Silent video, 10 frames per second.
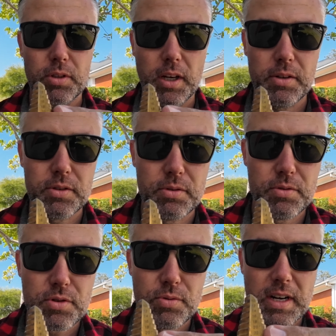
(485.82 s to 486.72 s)
go
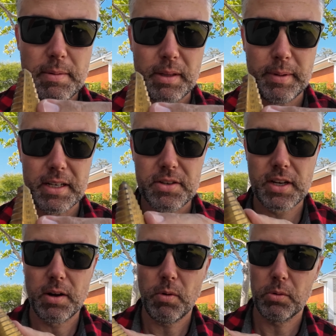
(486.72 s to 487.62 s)
to 20 millimeters.
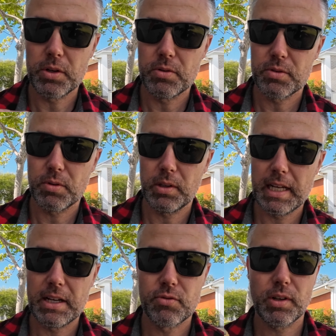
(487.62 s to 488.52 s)
So what we'll do is
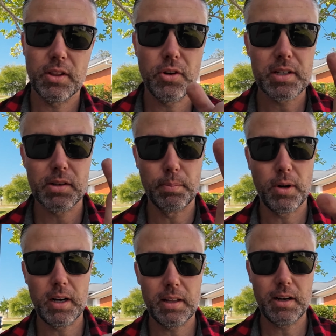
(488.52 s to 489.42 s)
we'll drill a nice little
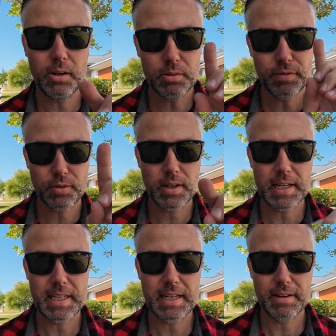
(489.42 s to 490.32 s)
pilot hole for
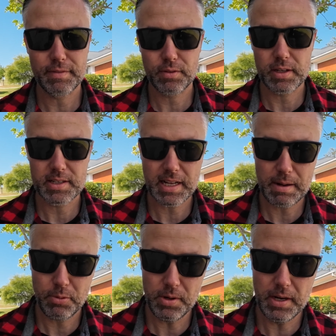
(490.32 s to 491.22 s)
a
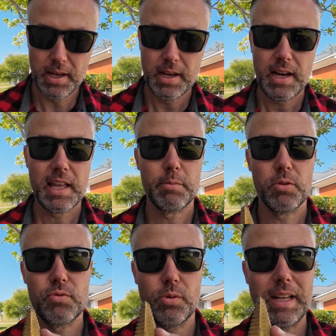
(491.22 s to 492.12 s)
start point, and then we'll
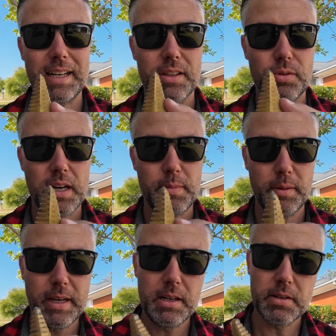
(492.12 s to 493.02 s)
drill down to 20
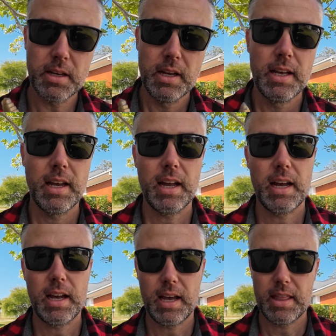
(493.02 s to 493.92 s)
millimeters,
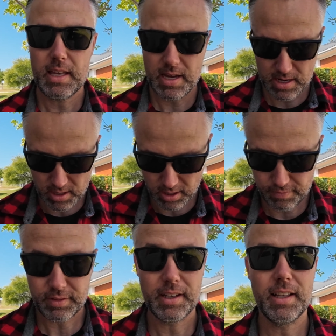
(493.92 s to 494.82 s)
and then
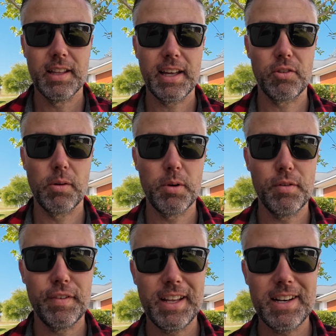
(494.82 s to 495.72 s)
hopefully that grommet will
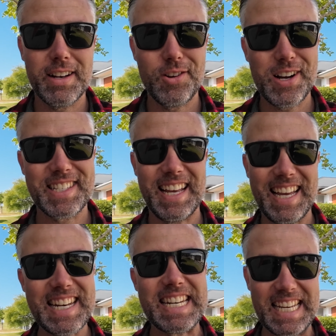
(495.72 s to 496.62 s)
fit in nice
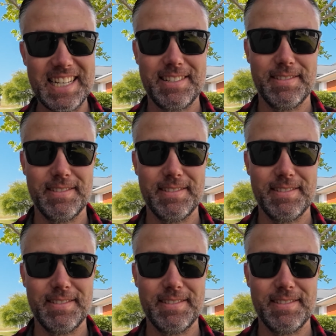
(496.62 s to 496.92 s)
and neat.